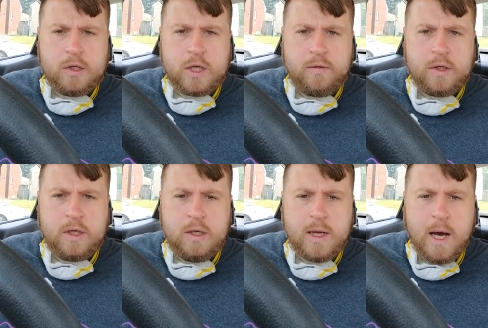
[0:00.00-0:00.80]

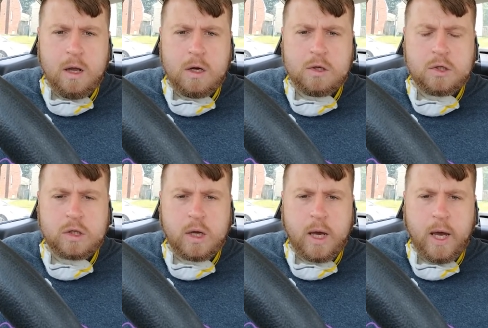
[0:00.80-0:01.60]

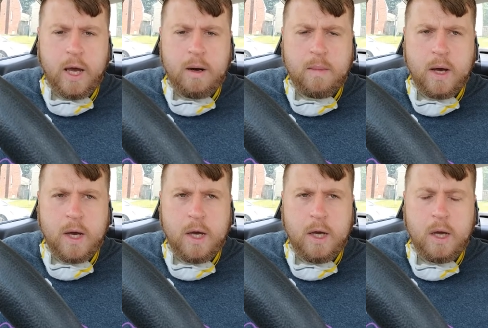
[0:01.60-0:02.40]
$17, and
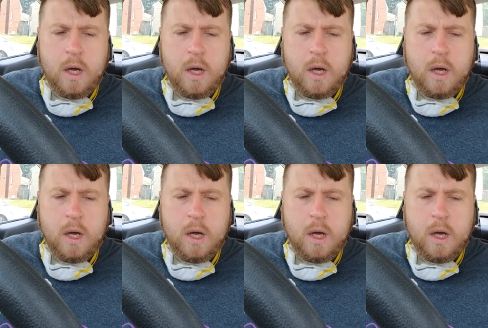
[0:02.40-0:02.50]
my